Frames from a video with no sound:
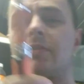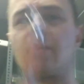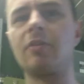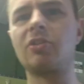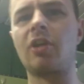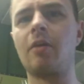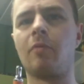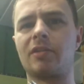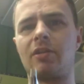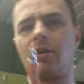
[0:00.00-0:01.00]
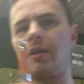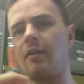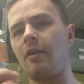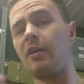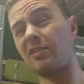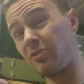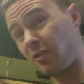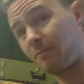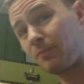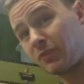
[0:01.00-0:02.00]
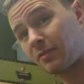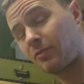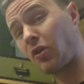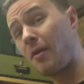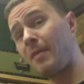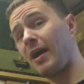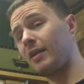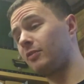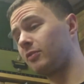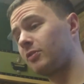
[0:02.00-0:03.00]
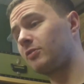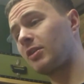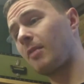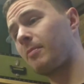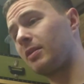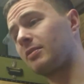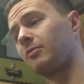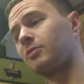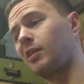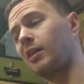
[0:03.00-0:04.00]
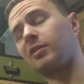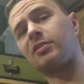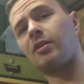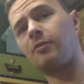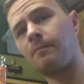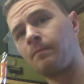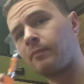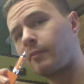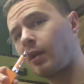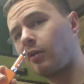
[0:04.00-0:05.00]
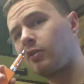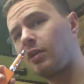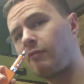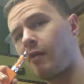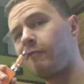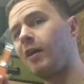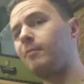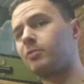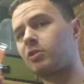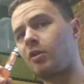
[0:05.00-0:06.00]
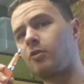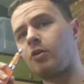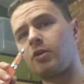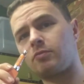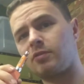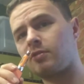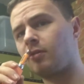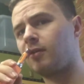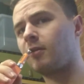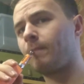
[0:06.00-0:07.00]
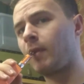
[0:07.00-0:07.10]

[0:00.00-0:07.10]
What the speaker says: so I'm going to show you what it's like. It's not too bad, not too shabby, this little tank. So I'm going to give it a vape and show you guys what it's like.